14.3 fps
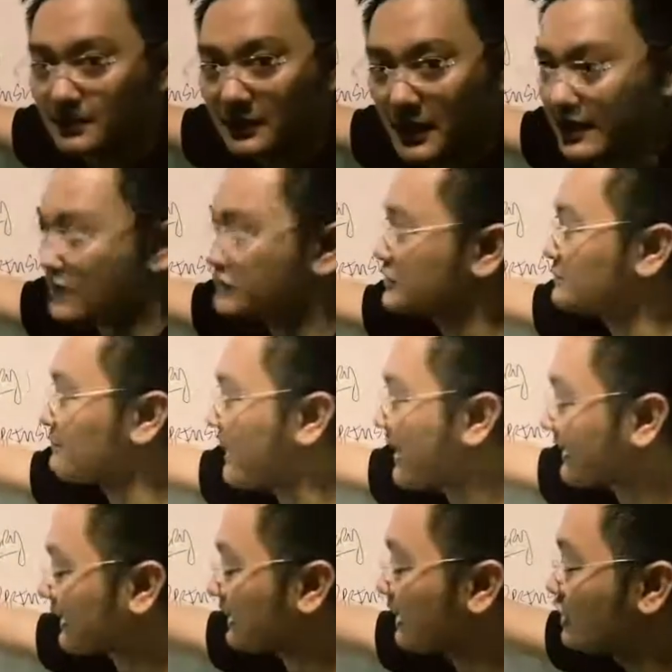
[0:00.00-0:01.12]
for the blood to
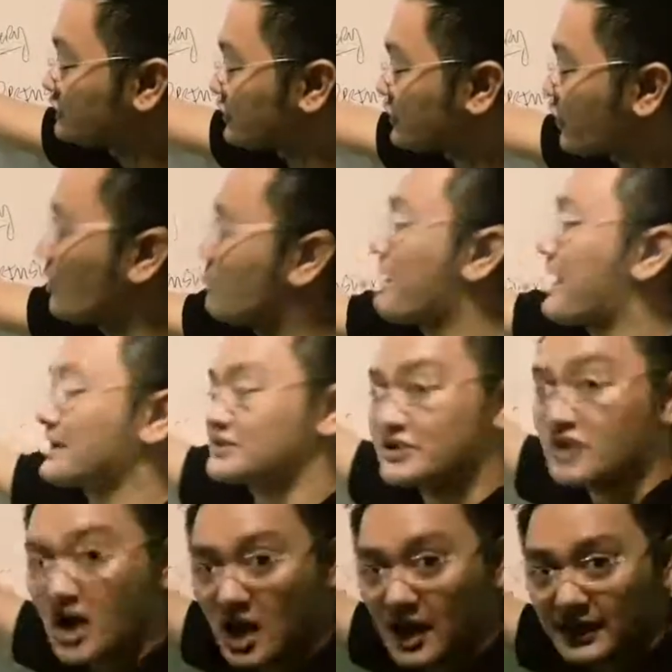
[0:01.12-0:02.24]
go
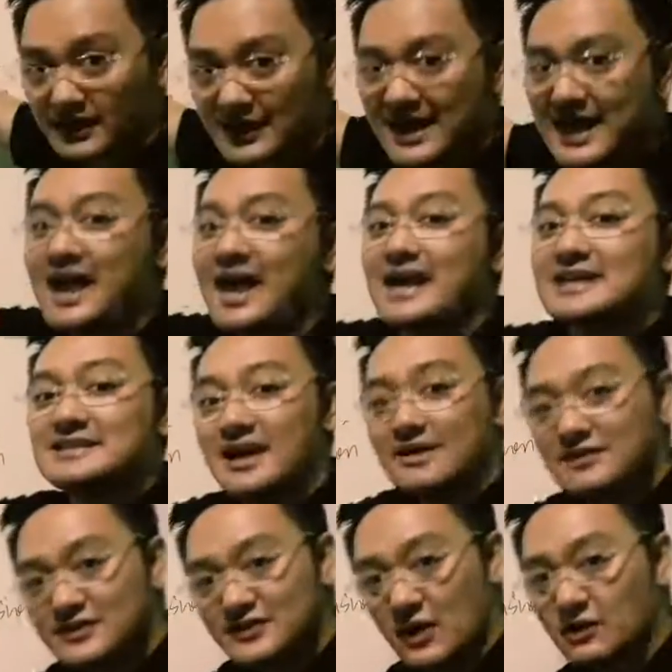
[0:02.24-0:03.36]
back to the heart.
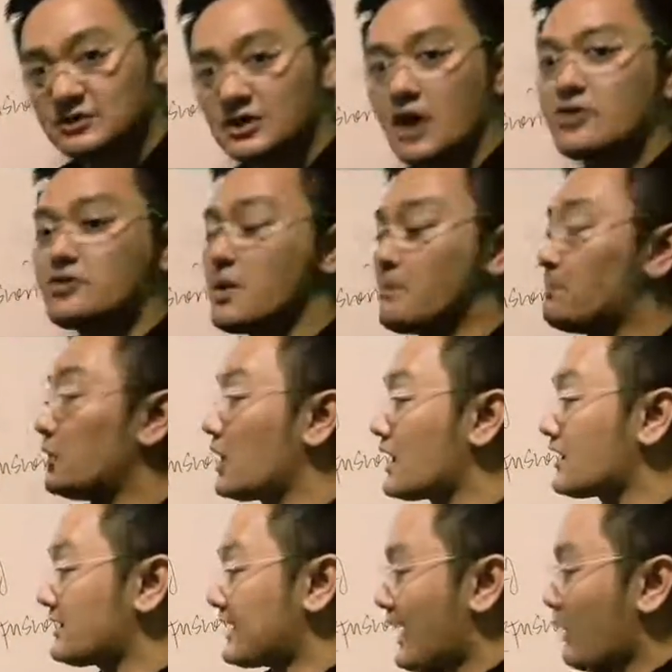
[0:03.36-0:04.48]
As a result, the
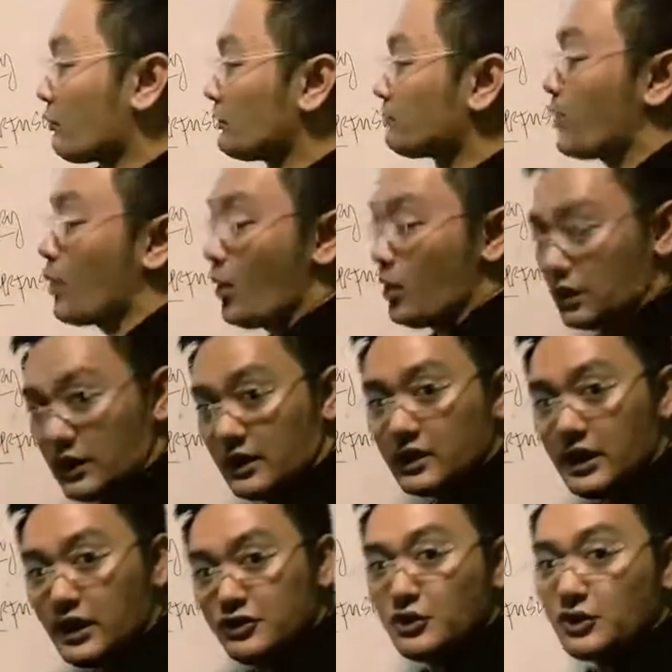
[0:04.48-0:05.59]
blood now will
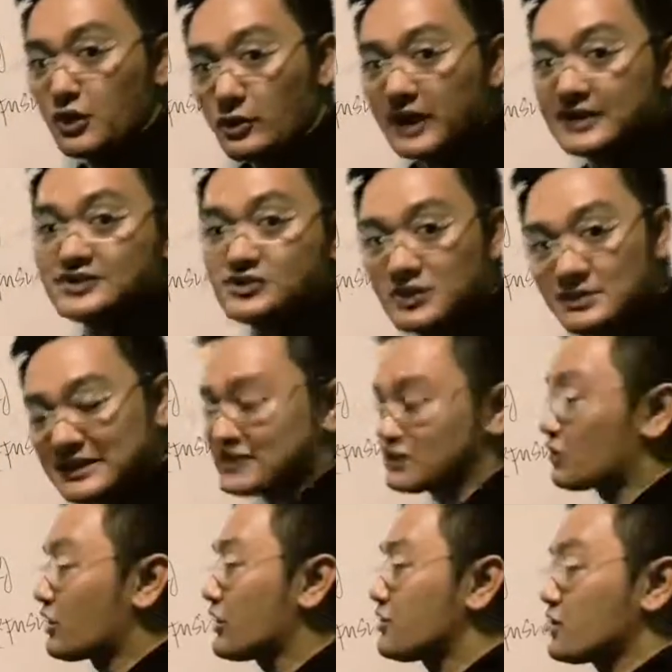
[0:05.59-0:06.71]
pool in the lower
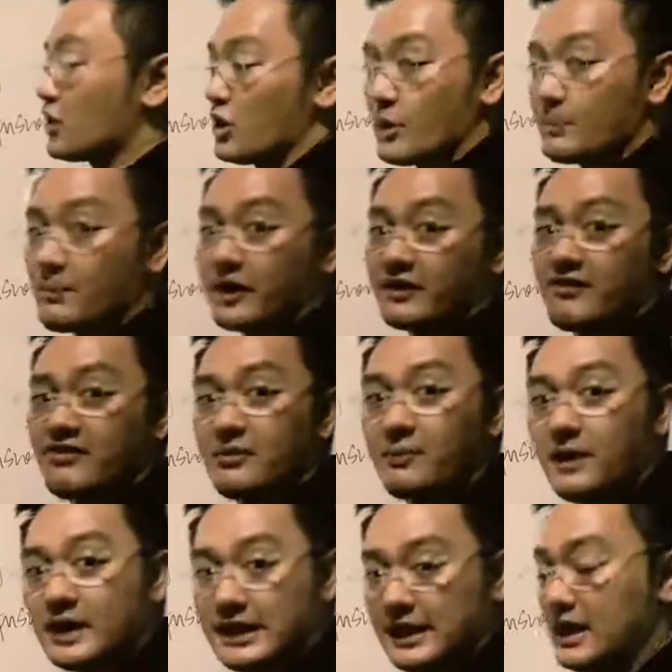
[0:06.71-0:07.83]
extremities or in the lower
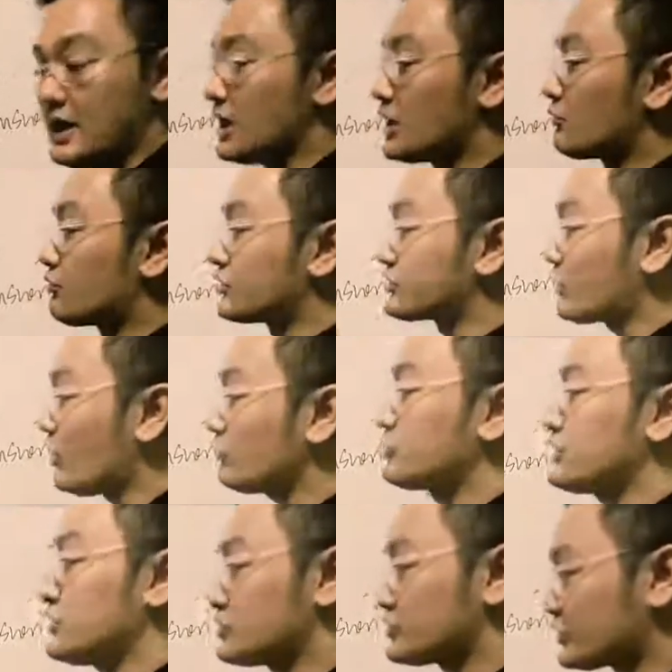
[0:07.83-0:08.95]
part of the body,
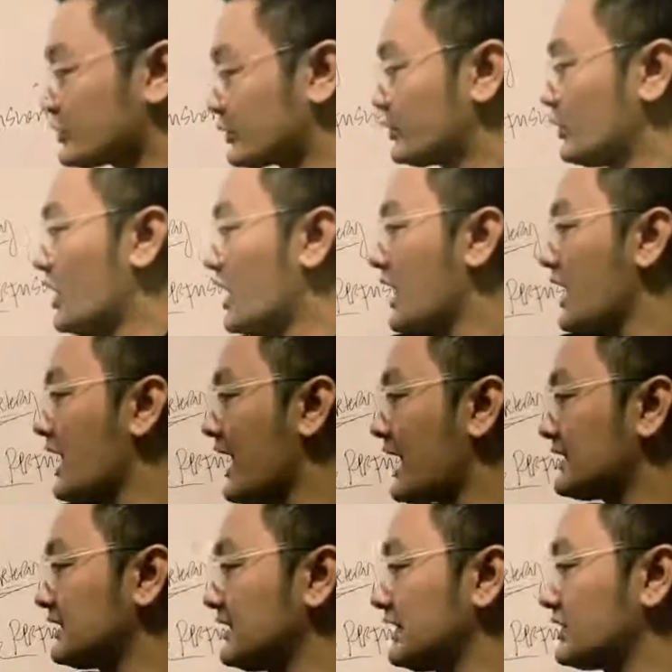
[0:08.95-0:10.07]
resulting to
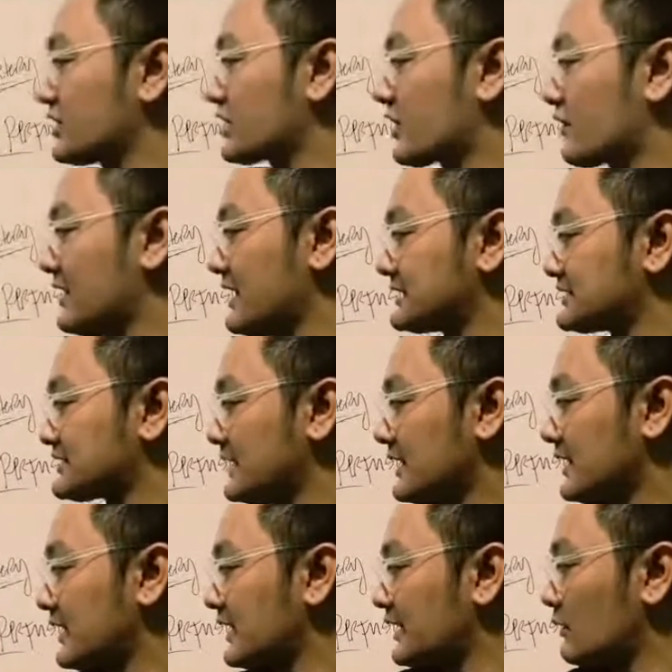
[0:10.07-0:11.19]
an
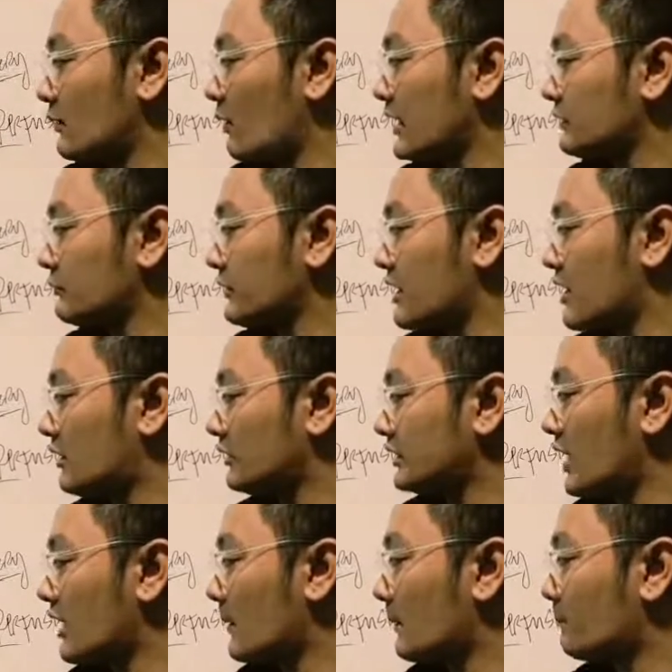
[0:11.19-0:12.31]
increase in what we
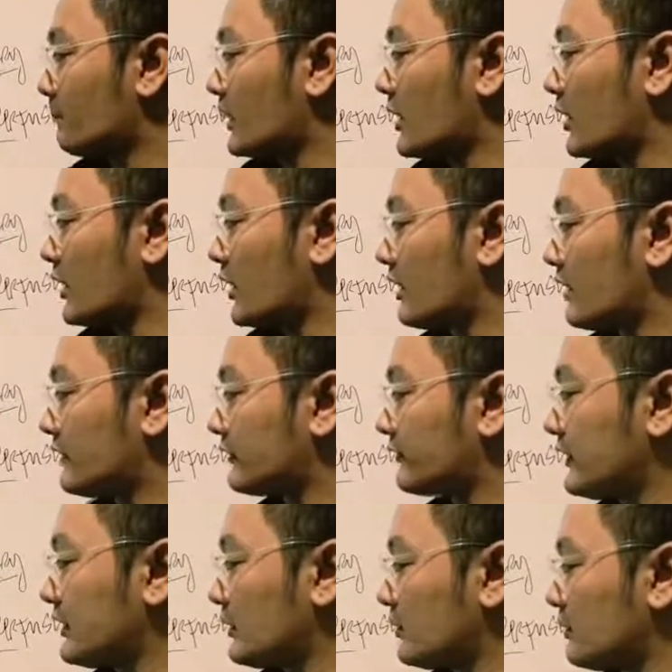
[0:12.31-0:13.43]
call
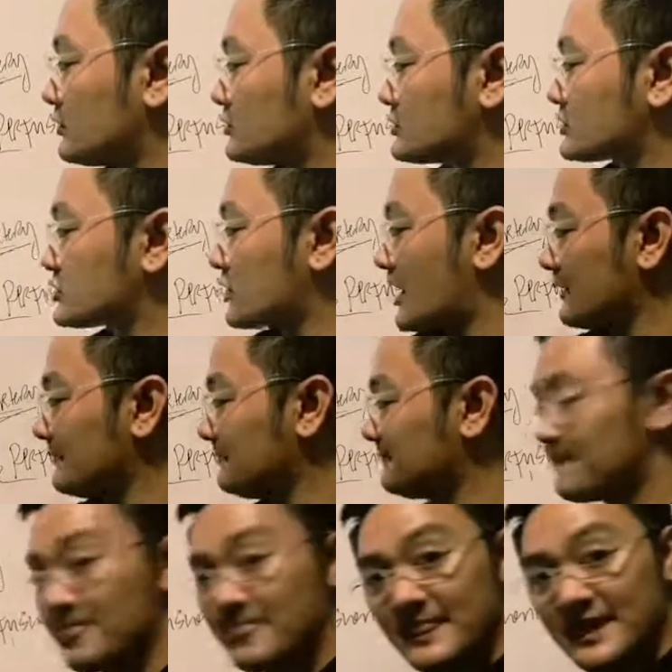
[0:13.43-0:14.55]
perfusion.